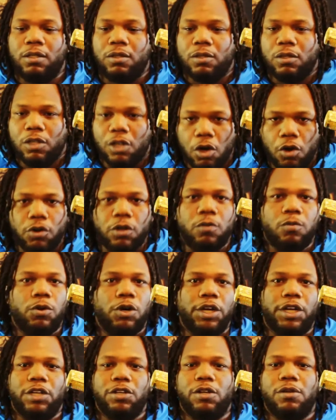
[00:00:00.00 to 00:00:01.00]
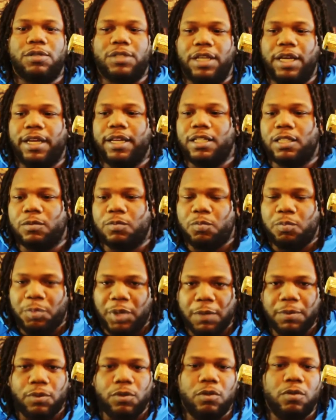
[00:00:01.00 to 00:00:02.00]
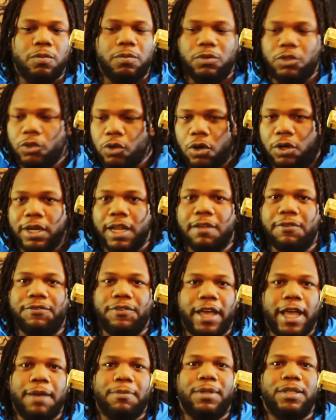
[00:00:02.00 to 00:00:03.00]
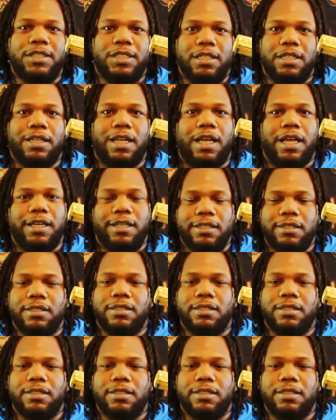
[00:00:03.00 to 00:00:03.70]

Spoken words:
go to work, you know what I'm saying? There's people who doing that family shit, like,